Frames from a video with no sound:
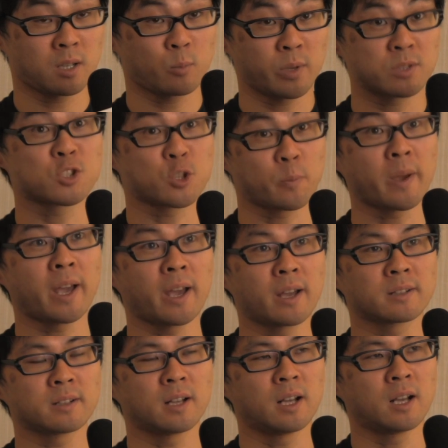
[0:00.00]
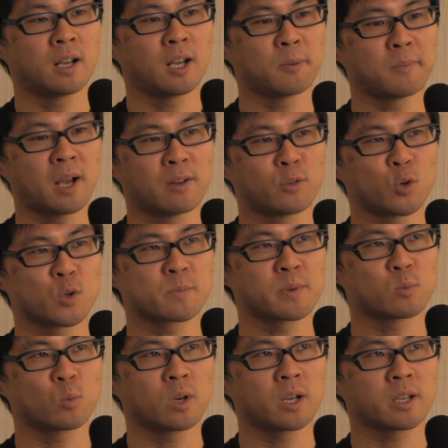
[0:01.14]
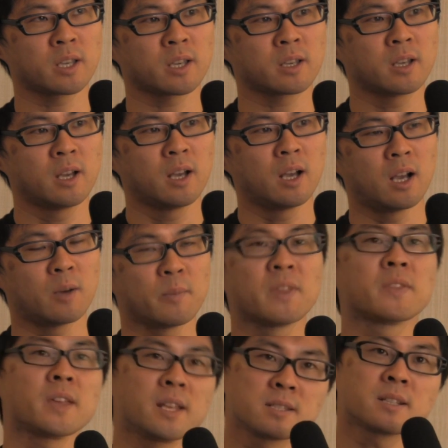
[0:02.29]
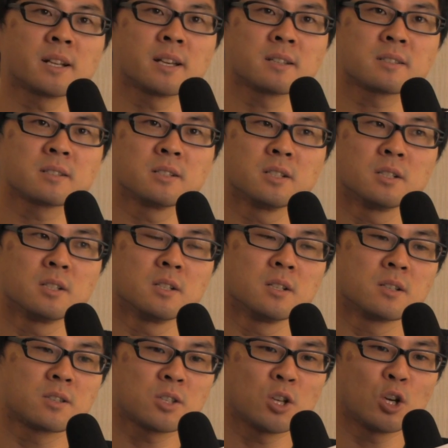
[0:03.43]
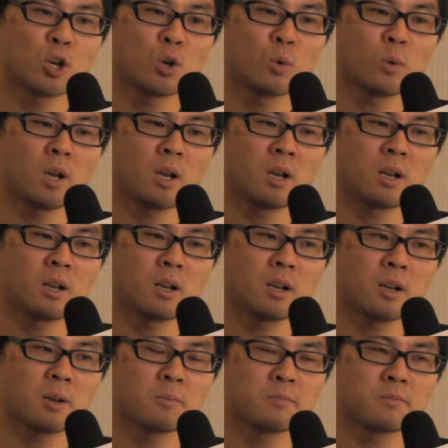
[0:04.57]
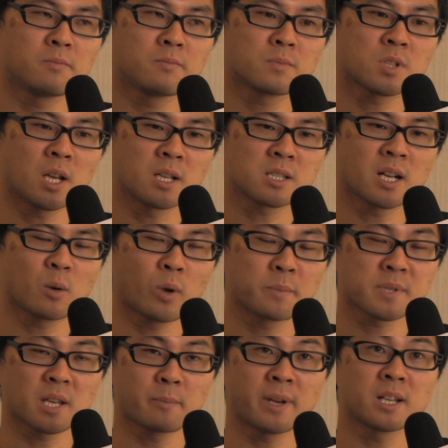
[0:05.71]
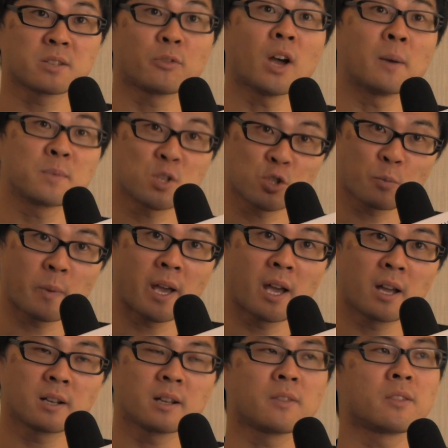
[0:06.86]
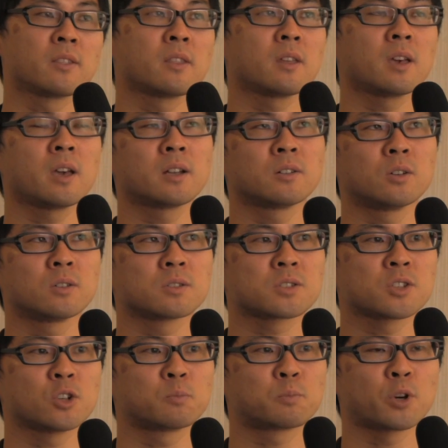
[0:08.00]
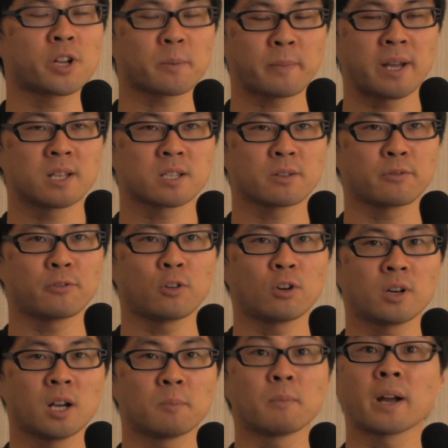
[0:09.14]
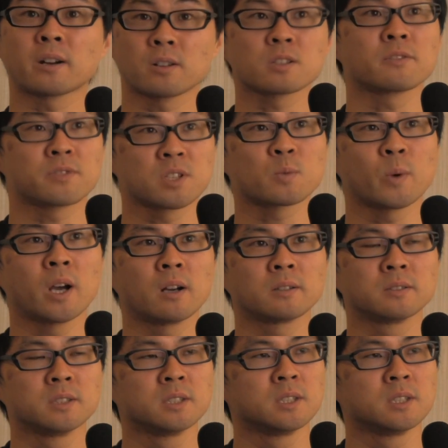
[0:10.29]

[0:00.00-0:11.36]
went to Japan, I've always been working in the internet. So I was website manager for Amazon Japan, and then also product manager for Microsoft as well.